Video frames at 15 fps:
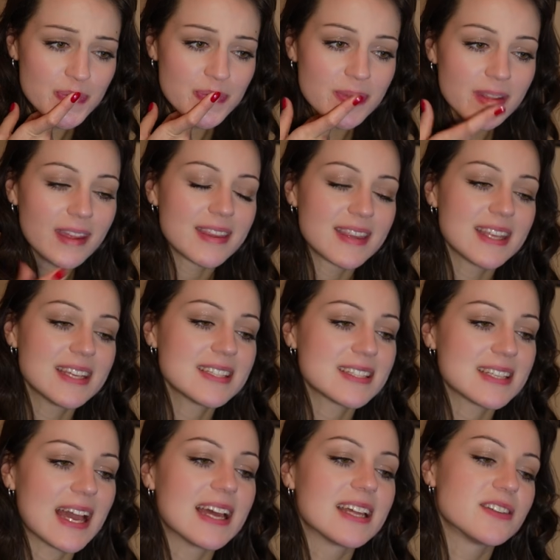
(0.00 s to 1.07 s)
This,
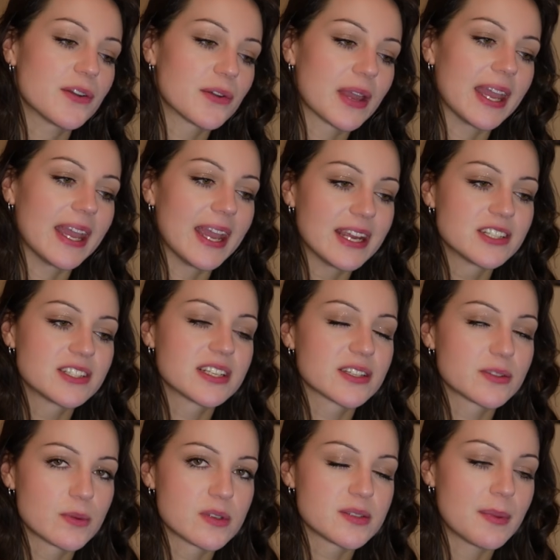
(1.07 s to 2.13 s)
and okay, h6
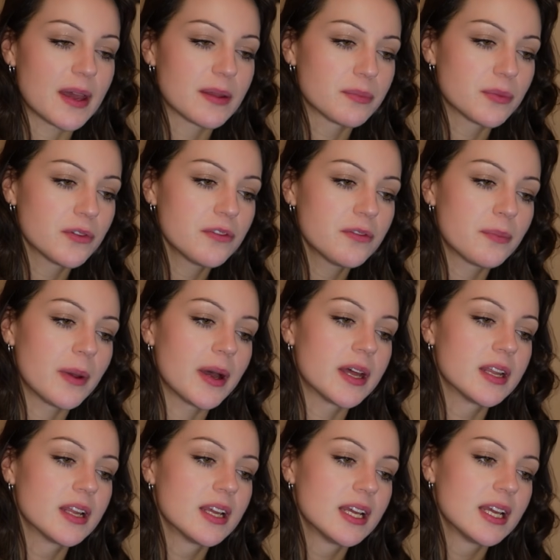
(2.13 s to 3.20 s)
was a bad move,
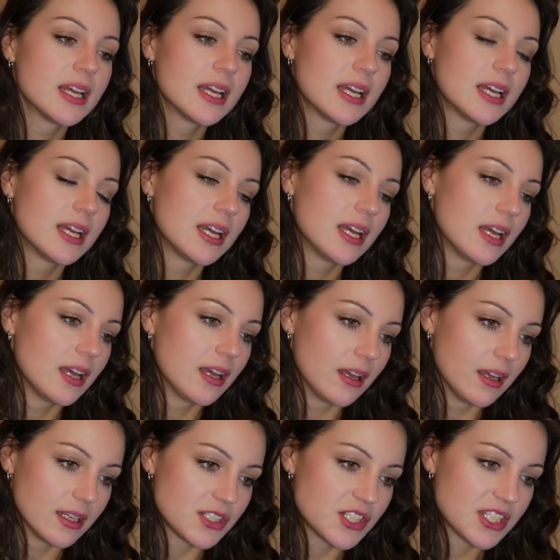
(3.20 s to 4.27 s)
but
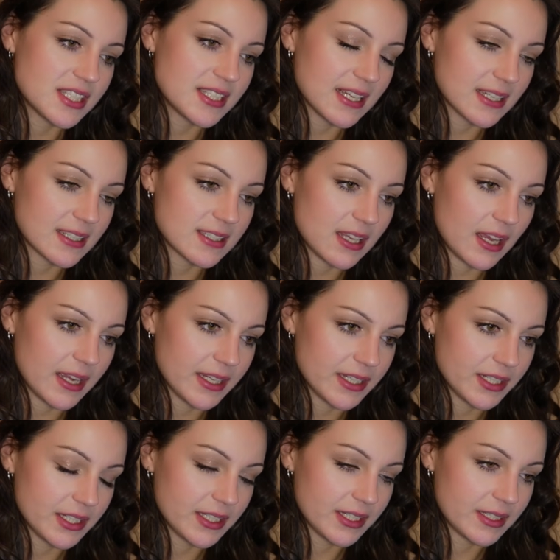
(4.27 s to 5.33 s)
g6
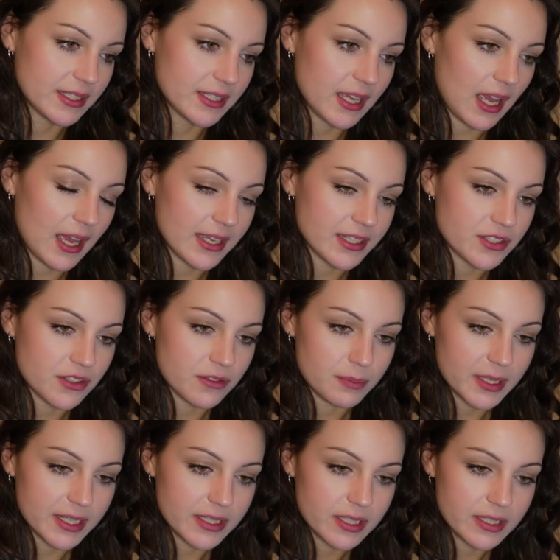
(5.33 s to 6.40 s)
I should have
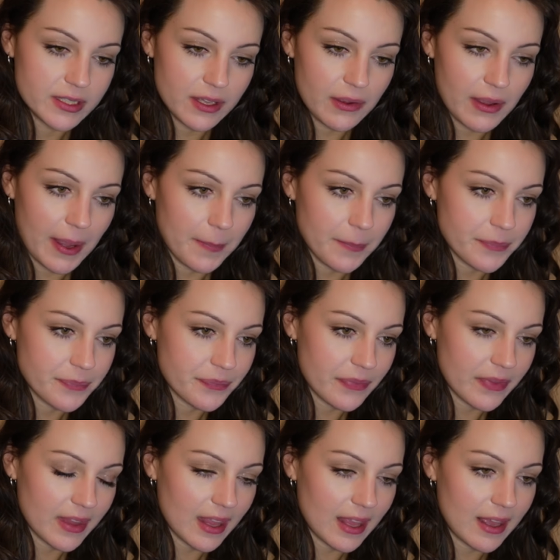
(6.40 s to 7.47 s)
played. Okay,
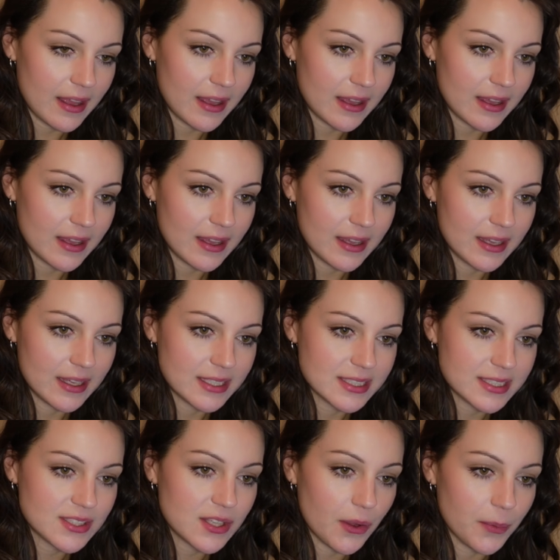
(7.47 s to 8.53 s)

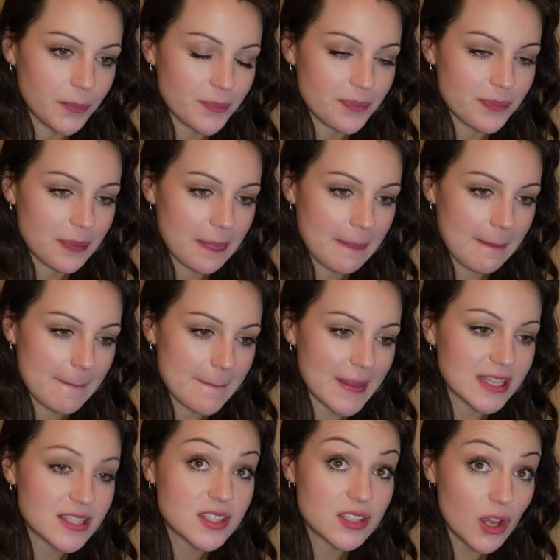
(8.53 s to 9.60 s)
so
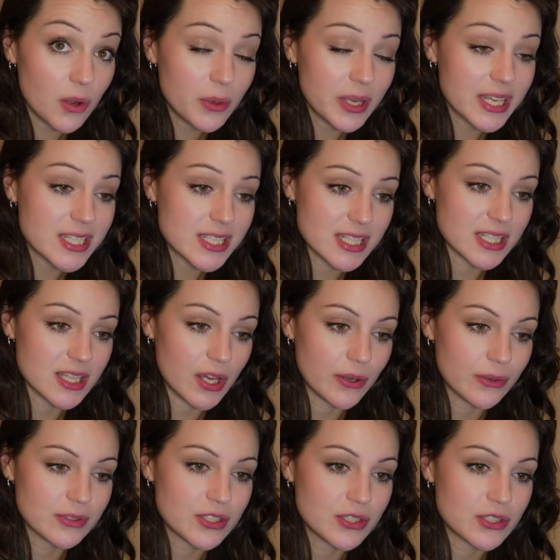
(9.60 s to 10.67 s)
it's so easy though
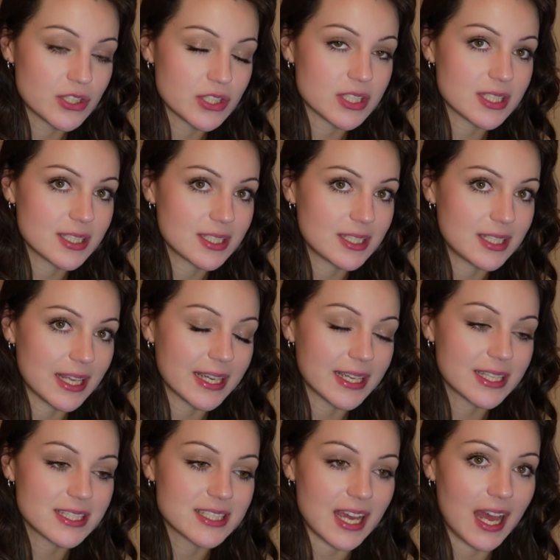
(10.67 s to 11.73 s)
to just
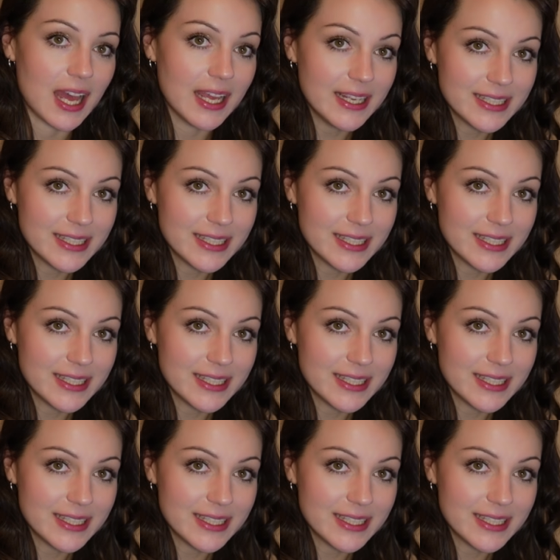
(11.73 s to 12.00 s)
like die